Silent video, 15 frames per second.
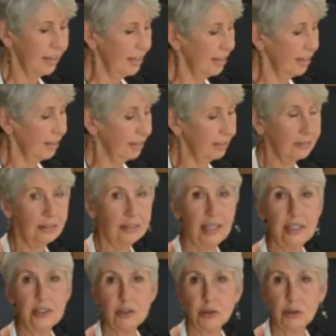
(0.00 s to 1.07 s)
a
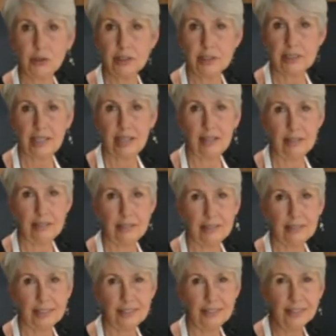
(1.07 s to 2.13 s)
lentil
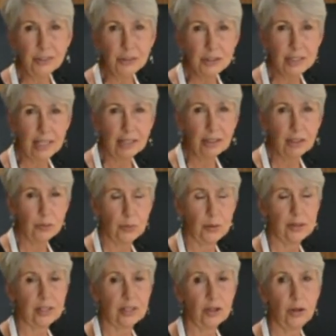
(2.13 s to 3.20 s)
salad
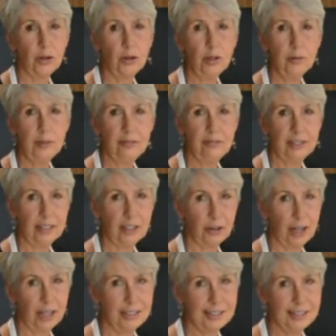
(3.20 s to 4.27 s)
with an herby
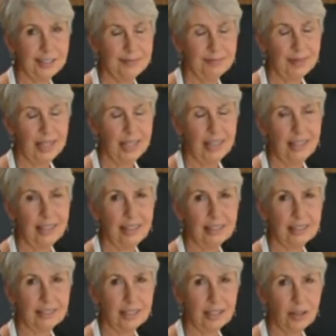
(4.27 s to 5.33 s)
vinaigrette.
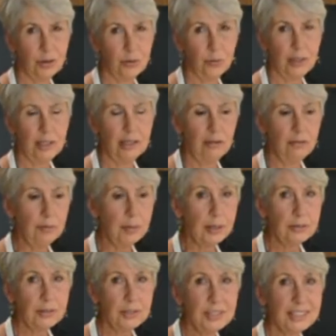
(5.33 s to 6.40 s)
And what I love
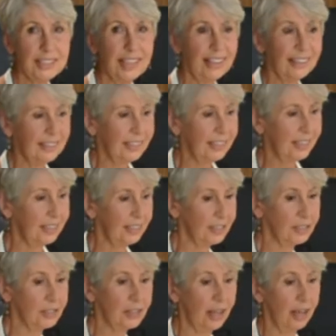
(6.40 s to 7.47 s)
about this salad
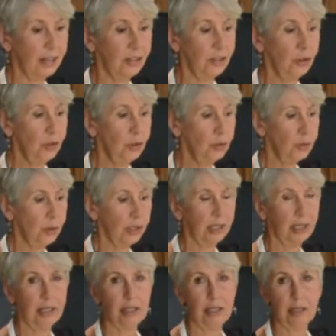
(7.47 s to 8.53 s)
is that you are
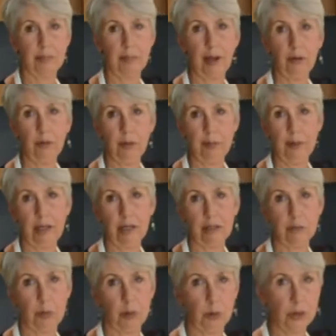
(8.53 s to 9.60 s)
getting a
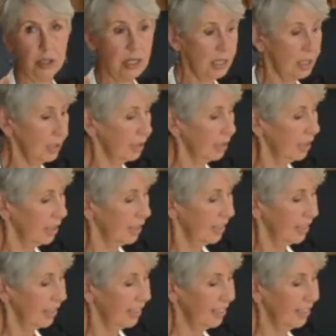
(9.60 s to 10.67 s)
power-packed protein
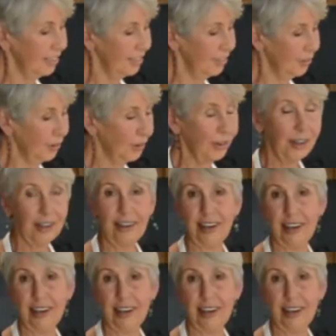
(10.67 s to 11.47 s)
in your